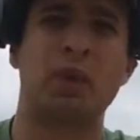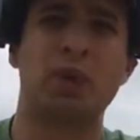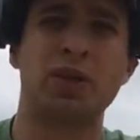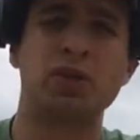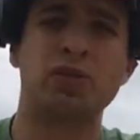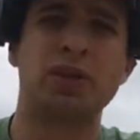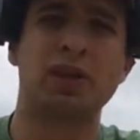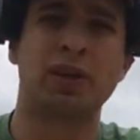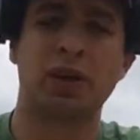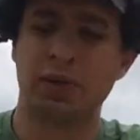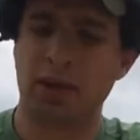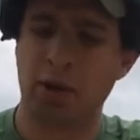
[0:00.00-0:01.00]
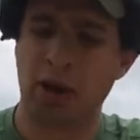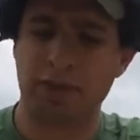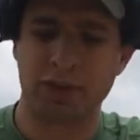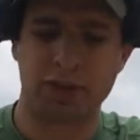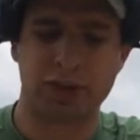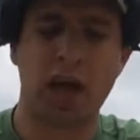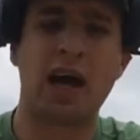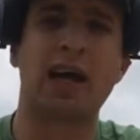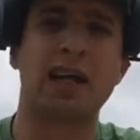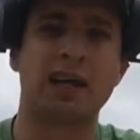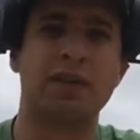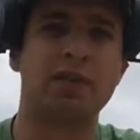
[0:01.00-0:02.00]
when you zero, that you have your stock
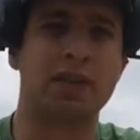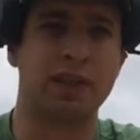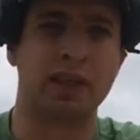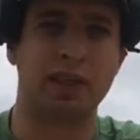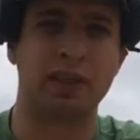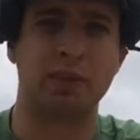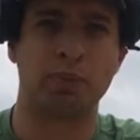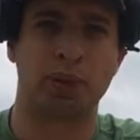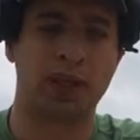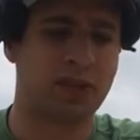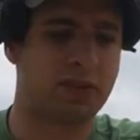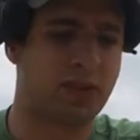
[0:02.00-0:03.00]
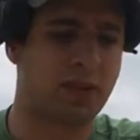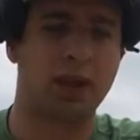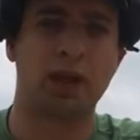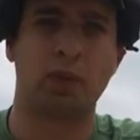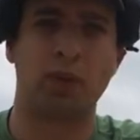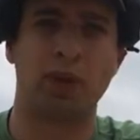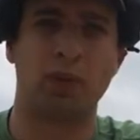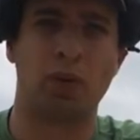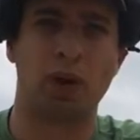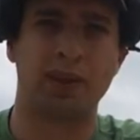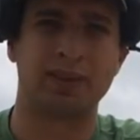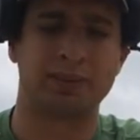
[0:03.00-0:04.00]
and everything in place where you
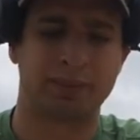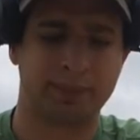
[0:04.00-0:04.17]
want